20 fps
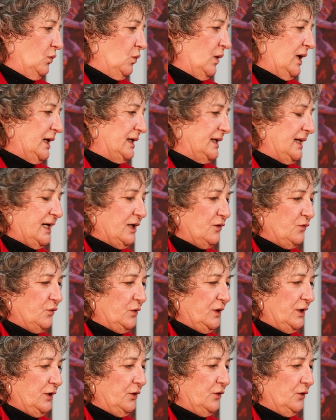When
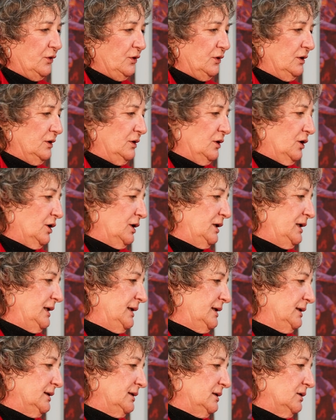every hurt
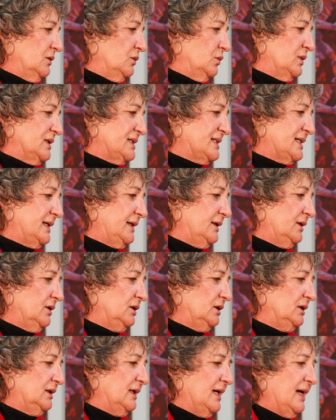Narnian was
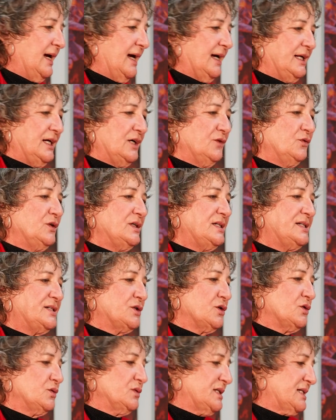healed and every
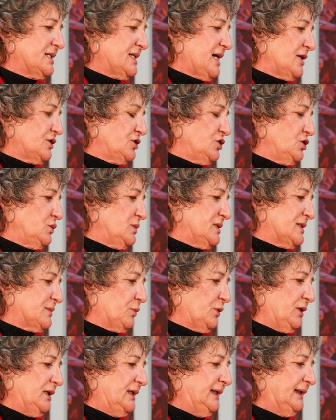stone statue was
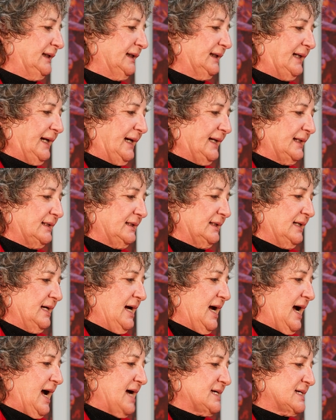breathing again,
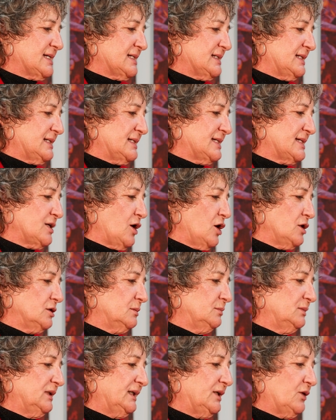Aslan
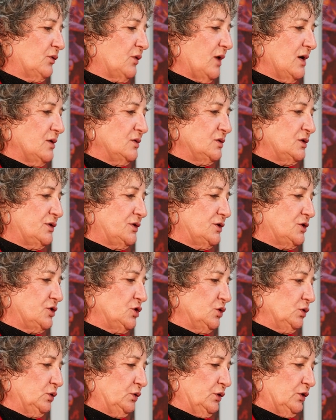solemnly crowned the
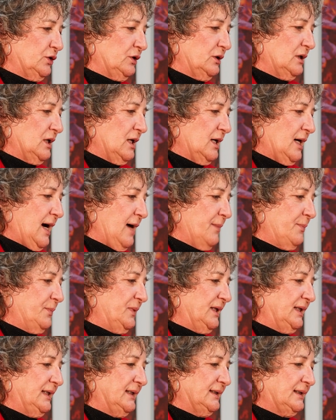children up
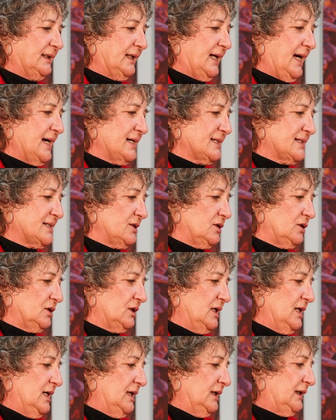at the
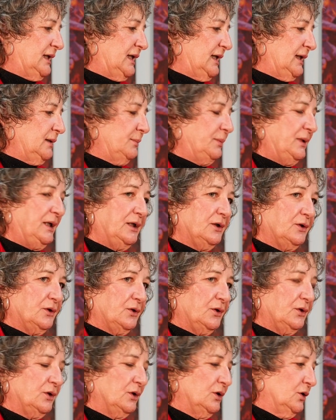castle. King
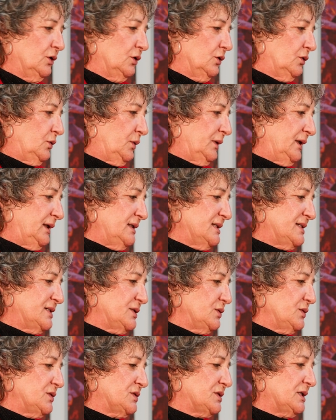Peter, Queen
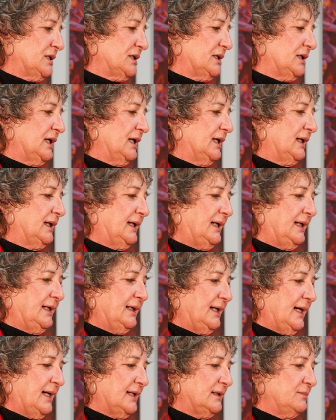Susan,
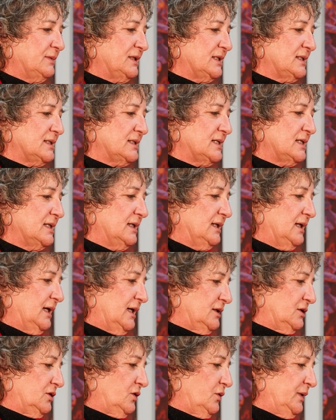King Edmund,
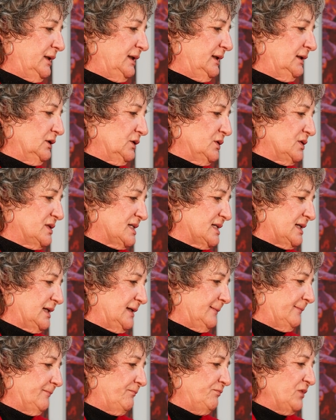and Queen
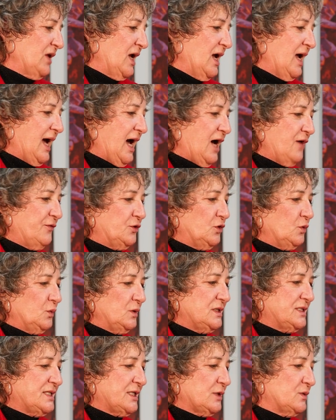Lucy.
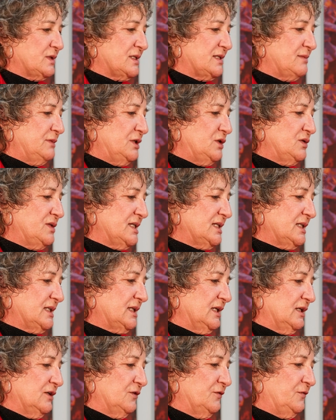Afterwards there was
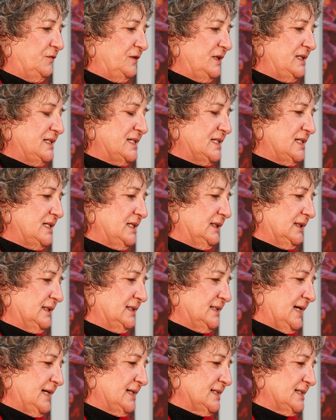music, feasting,
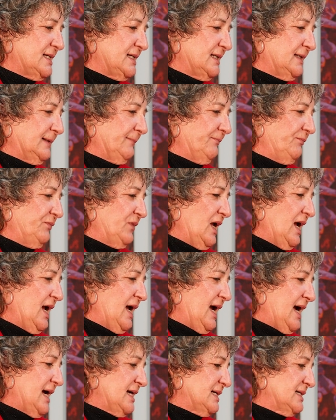and dancing.
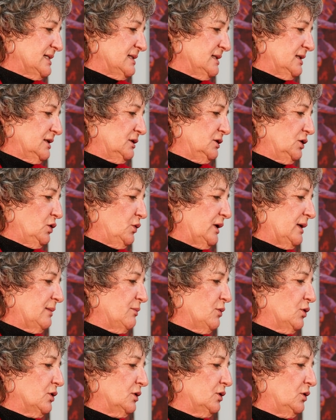Aslan,
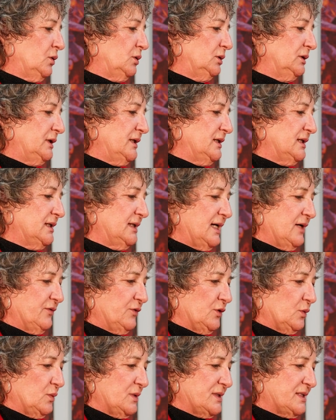glowing more golden than
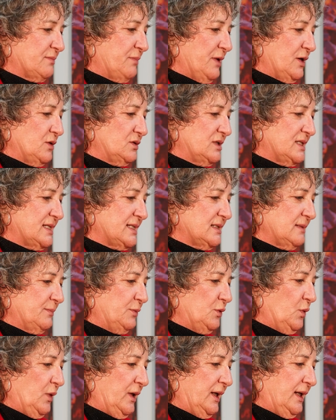ever, was about to
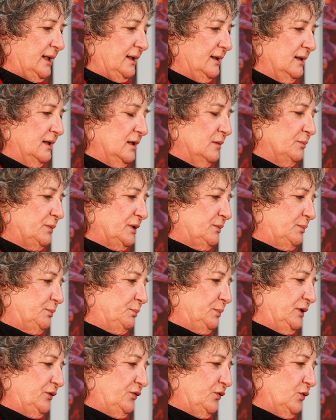slip away,
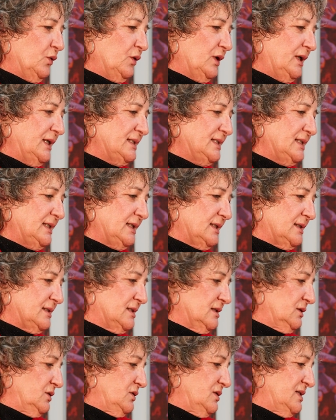but before he
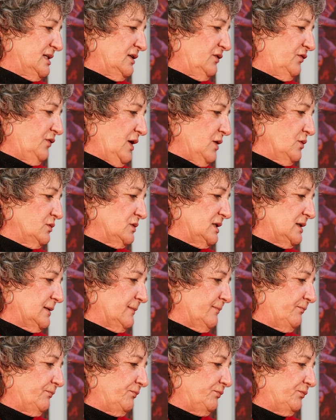did, Lucy found
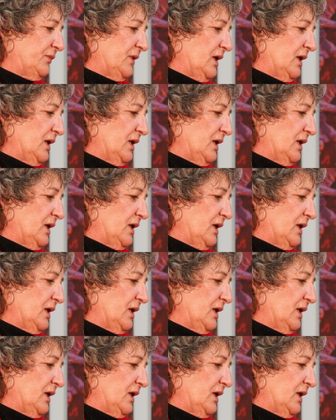him.